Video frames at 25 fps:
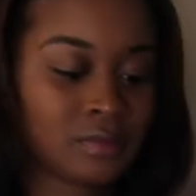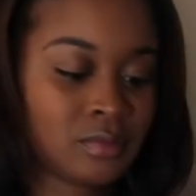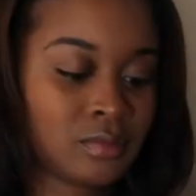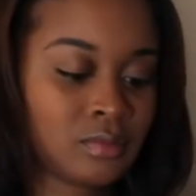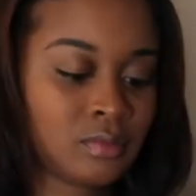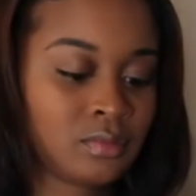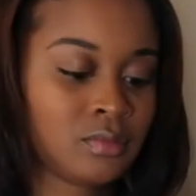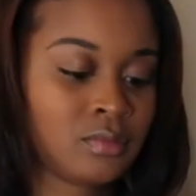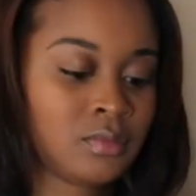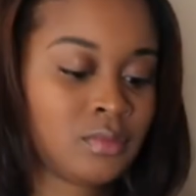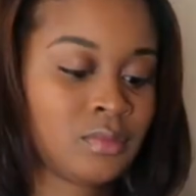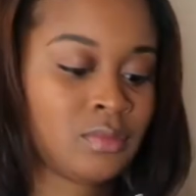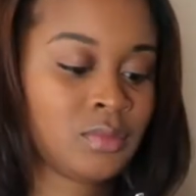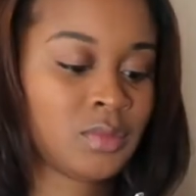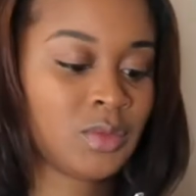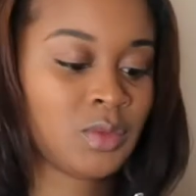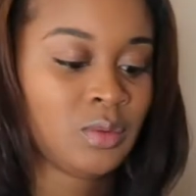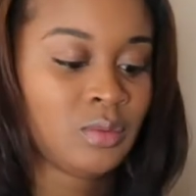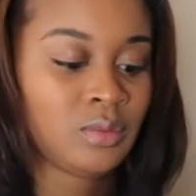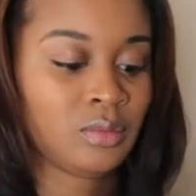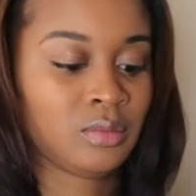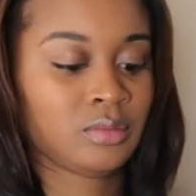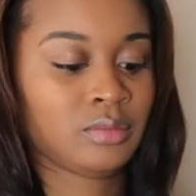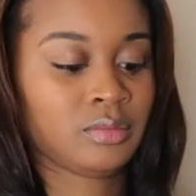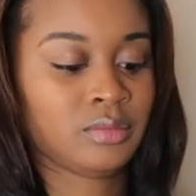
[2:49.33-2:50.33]

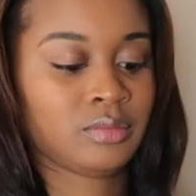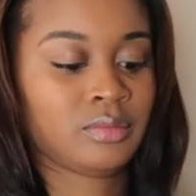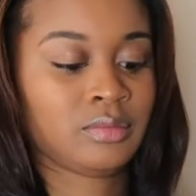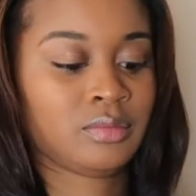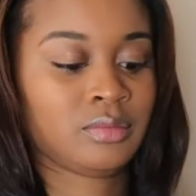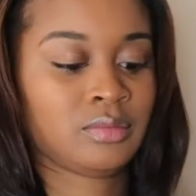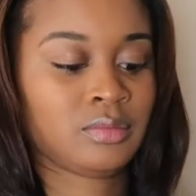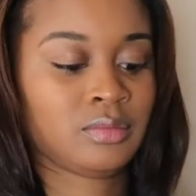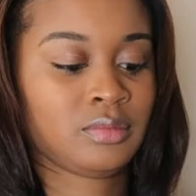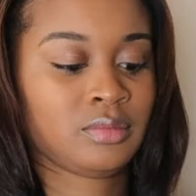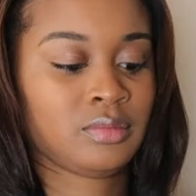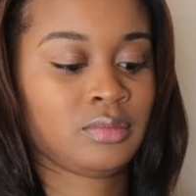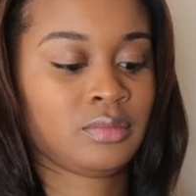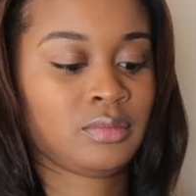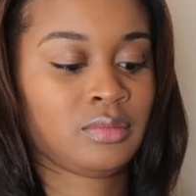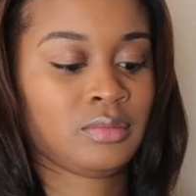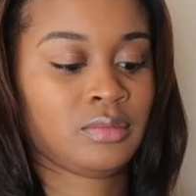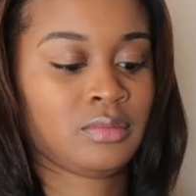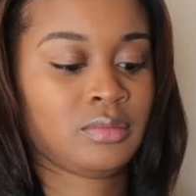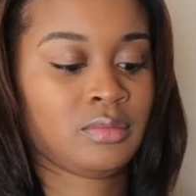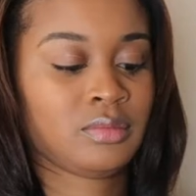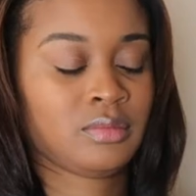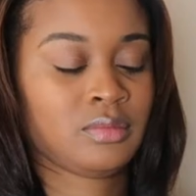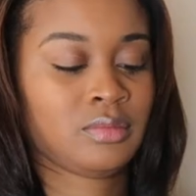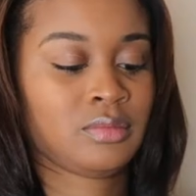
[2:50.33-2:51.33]

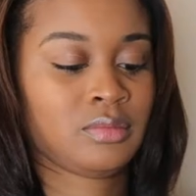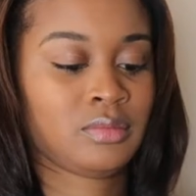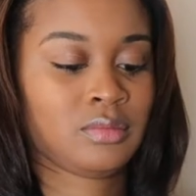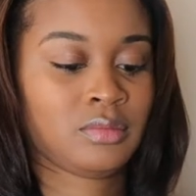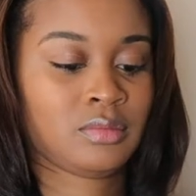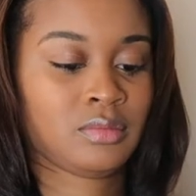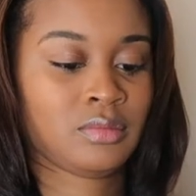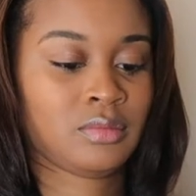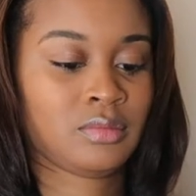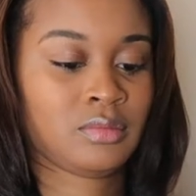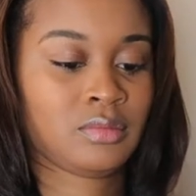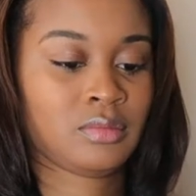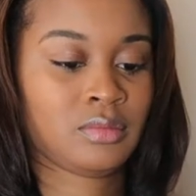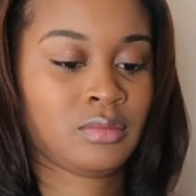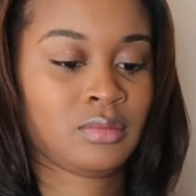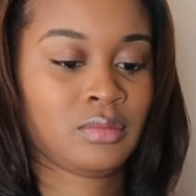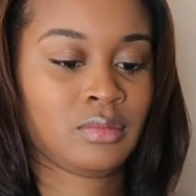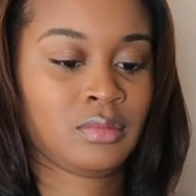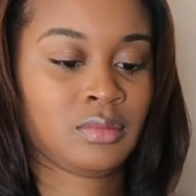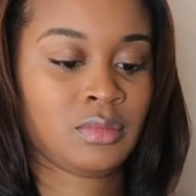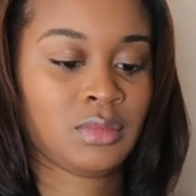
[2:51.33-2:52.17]
(silence)